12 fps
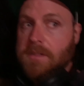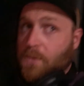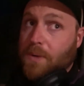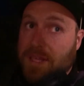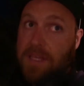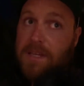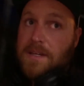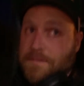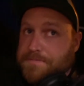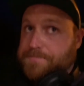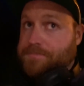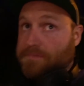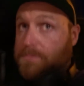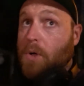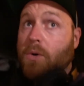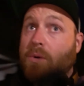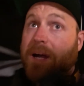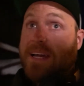We,
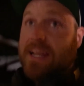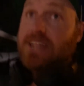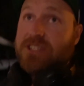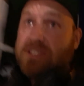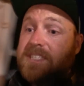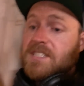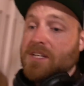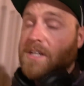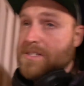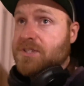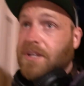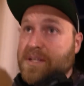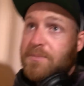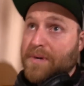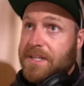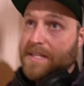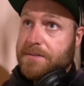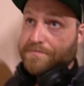oh, I can actually see dawn starting to
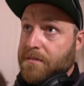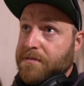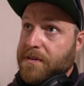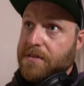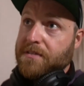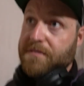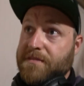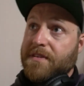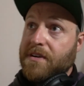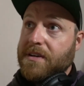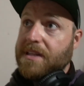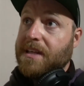break now, very, very